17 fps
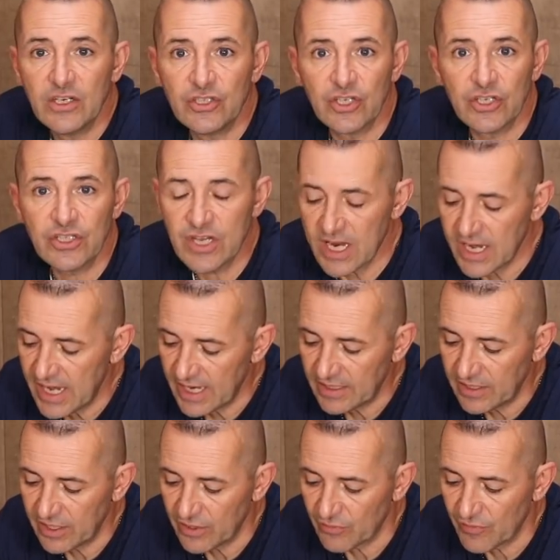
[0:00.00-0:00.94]
just
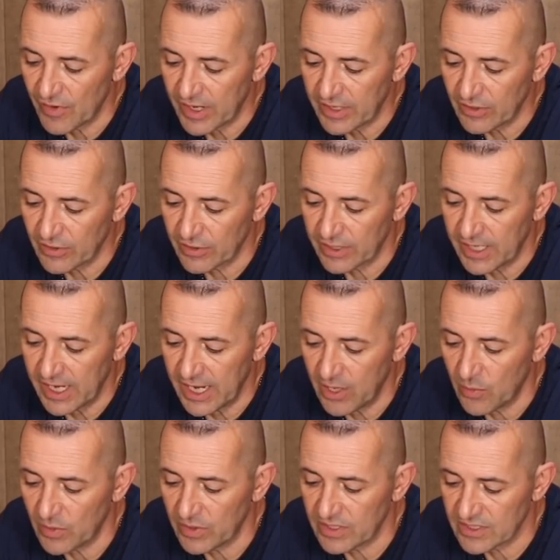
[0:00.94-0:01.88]
connect to the regular
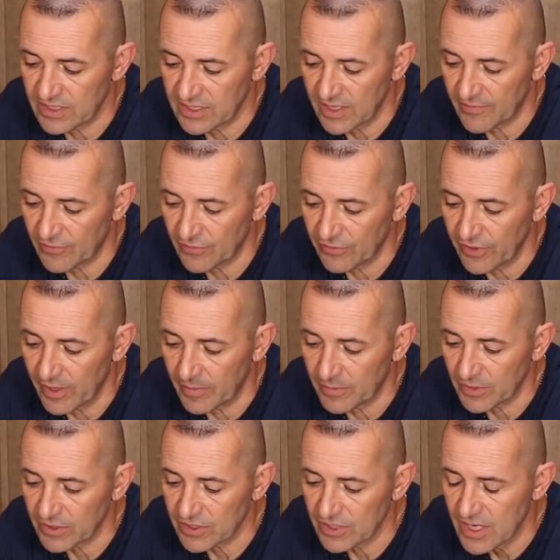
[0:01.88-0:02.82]
king with the several
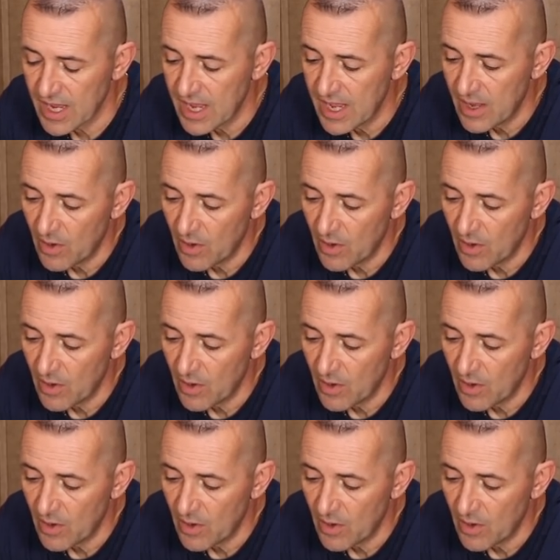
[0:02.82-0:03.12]
numbers.